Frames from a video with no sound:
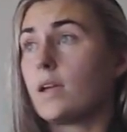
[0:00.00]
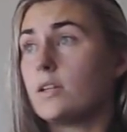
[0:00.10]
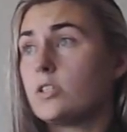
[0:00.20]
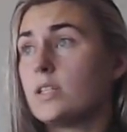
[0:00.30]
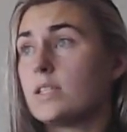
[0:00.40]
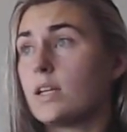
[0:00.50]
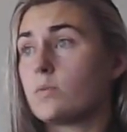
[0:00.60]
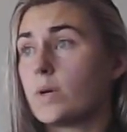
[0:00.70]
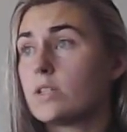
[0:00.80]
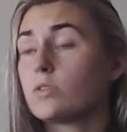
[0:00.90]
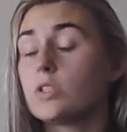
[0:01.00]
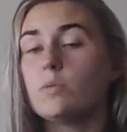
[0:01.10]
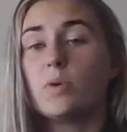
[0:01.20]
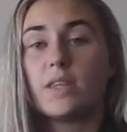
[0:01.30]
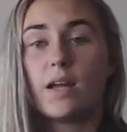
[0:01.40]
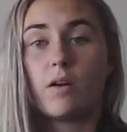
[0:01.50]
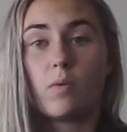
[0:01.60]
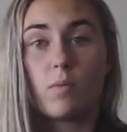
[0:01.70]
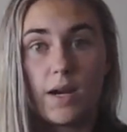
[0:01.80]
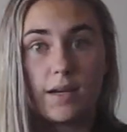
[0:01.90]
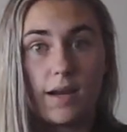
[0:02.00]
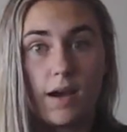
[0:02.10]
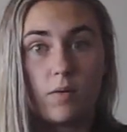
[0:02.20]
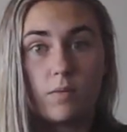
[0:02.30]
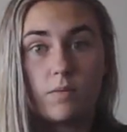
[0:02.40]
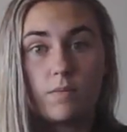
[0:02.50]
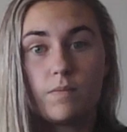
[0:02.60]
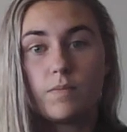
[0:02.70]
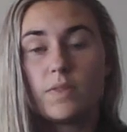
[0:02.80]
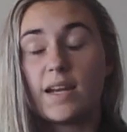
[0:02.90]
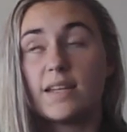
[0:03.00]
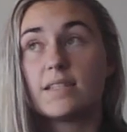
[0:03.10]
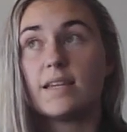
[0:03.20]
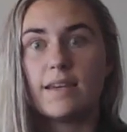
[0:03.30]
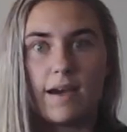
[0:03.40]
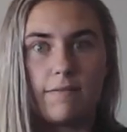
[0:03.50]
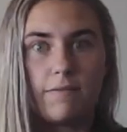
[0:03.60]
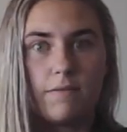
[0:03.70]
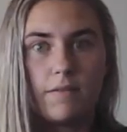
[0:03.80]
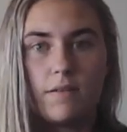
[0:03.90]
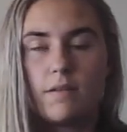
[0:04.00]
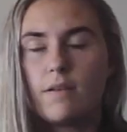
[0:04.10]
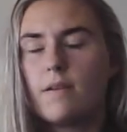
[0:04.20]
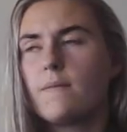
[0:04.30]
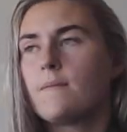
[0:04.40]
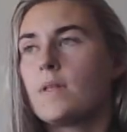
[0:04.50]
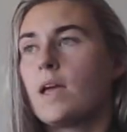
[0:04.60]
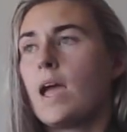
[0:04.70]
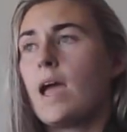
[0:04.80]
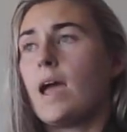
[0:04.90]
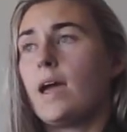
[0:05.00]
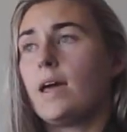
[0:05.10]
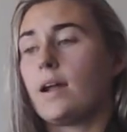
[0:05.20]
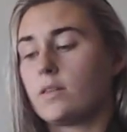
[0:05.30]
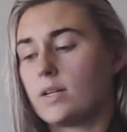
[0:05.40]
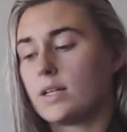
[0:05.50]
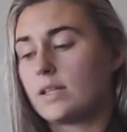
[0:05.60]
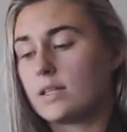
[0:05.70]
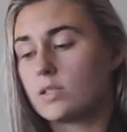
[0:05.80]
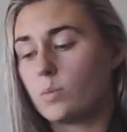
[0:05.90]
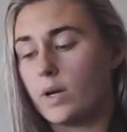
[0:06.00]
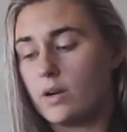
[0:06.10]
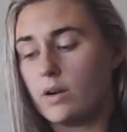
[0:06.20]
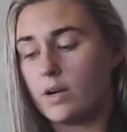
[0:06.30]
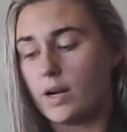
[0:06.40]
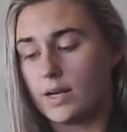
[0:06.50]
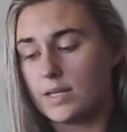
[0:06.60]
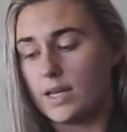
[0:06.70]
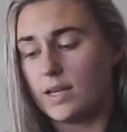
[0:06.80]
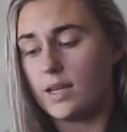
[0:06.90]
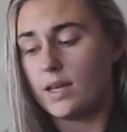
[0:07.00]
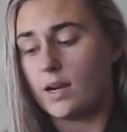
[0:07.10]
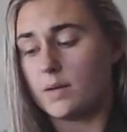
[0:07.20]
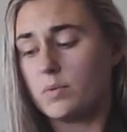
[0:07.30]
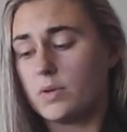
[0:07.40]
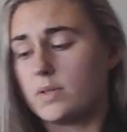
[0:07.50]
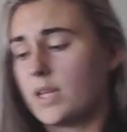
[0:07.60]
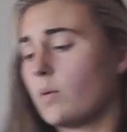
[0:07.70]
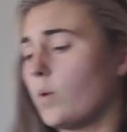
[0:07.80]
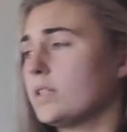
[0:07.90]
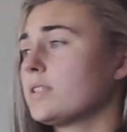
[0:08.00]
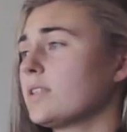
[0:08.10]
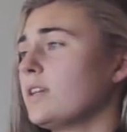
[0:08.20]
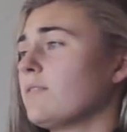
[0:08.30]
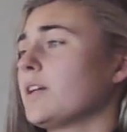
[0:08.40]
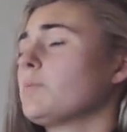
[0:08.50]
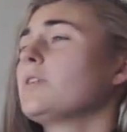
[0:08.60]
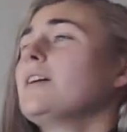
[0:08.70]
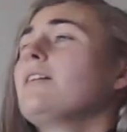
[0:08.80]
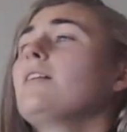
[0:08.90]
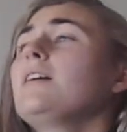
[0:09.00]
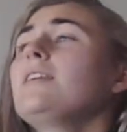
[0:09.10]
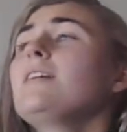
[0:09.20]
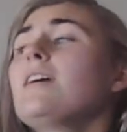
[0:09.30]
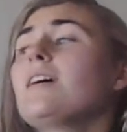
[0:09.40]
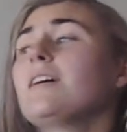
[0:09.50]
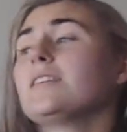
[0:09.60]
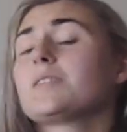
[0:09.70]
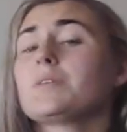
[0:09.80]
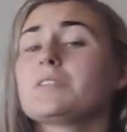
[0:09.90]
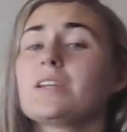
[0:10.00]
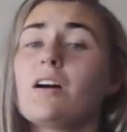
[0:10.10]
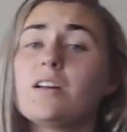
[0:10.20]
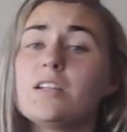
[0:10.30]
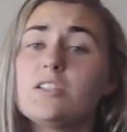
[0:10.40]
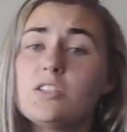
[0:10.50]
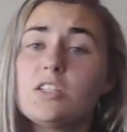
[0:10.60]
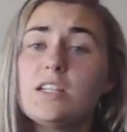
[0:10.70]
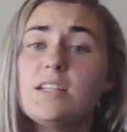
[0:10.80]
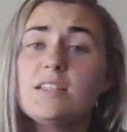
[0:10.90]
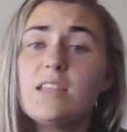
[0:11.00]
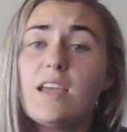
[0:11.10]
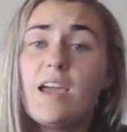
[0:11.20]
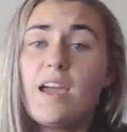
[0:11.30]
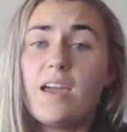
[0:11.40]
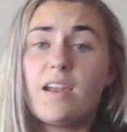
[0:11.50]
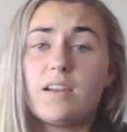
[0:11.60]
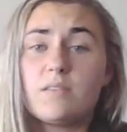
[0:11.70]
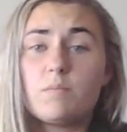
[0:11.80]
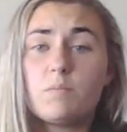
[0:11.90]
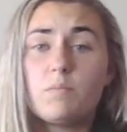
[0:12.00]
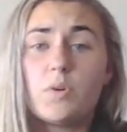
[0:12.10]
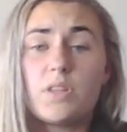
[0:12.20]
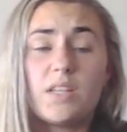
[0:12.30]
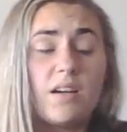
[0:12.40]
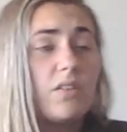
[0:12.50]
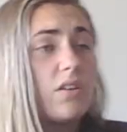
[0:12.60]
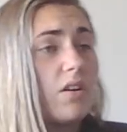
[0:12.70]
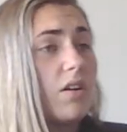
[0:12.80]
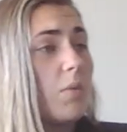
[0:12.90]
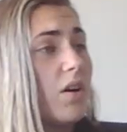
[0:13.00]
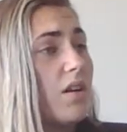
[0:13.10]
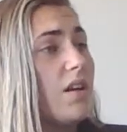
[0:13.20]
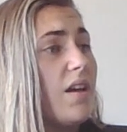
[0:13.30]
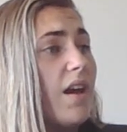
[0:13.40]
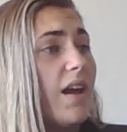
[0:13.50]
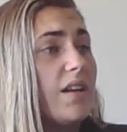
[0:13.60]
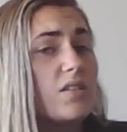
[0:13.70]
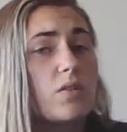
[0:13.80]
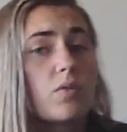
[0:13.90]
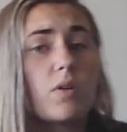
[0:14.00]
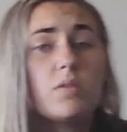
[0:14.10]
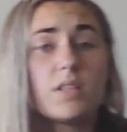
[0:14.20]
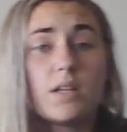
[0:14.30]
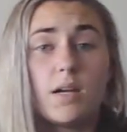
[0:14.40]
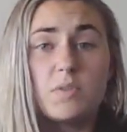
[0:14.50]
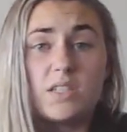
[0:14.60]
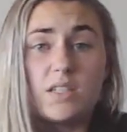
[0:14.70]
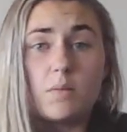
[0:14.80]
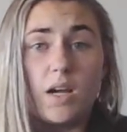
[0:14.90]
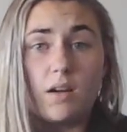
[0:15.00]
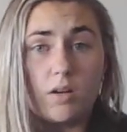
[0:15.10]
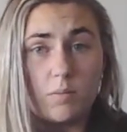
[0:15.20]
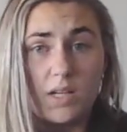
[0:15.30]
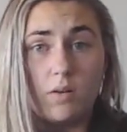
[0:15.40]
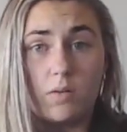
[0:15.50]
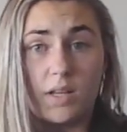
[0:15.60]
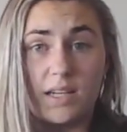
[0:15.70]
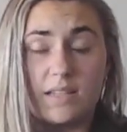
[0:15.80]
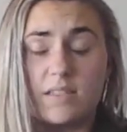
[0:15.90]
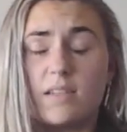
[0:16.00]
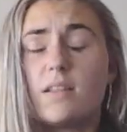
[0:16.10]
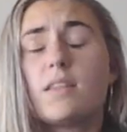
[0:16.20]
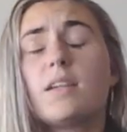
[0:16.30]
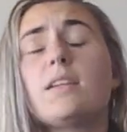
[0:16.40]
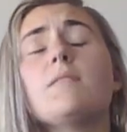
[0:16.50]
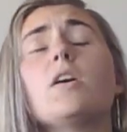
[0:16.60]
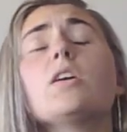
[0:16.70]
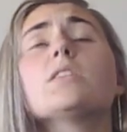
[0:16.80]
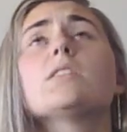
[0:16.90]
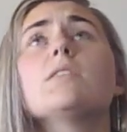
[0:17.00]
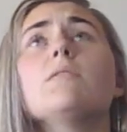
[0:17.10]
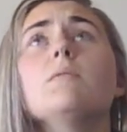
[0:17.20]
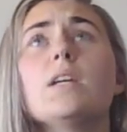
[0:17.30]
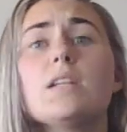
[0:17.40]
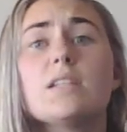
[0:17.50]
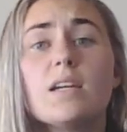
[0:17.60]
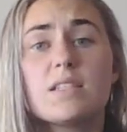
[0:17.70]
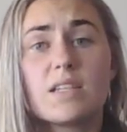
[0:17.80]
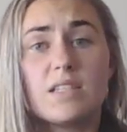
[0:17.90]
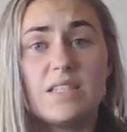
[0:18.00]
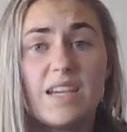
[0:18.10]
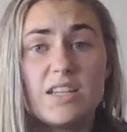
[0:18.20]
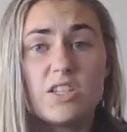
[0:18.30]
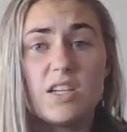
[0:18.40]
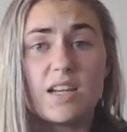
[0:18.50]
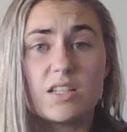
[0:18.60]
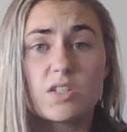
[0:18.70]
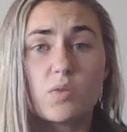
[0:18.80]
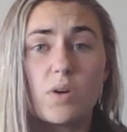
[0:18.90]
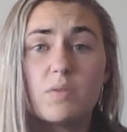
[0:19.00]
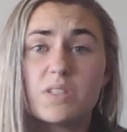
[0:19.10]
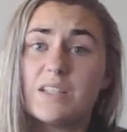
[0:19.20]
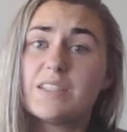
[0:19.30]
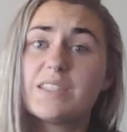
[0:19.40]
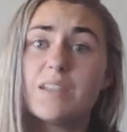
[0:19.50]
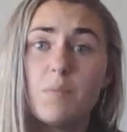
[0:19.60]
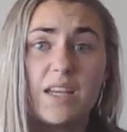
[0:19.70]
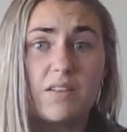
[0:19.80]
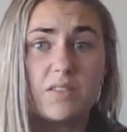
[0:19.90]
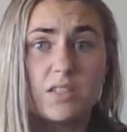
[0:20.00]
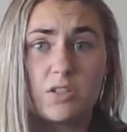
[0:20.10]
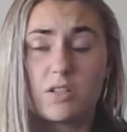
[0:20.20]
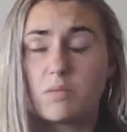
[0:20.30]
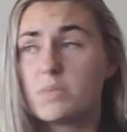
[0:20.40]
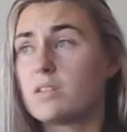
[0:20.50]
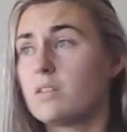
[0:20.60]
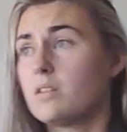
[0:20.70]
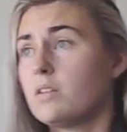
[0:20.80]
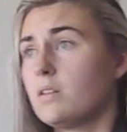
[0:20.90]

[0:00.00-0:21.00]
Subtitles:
And she says, "Rachel, you put that on right now. That is enough." And I look at that sweater and I take it and I take one sleeve and I put it on, and it smells like cottage cheese. And I put the other arm on and it's gross, and I stick my arms out like it hurts, and it does because it's itchy and it's gross and it's somebody else's germs.